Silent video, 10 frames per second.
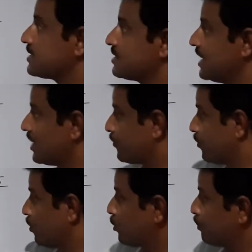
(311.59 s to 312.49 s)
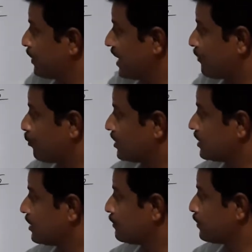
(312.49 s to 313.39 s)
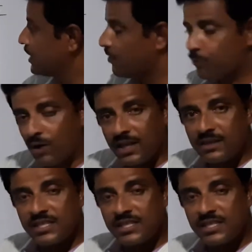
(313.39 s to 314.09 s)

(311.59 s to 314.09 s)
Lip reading: therefore p of 1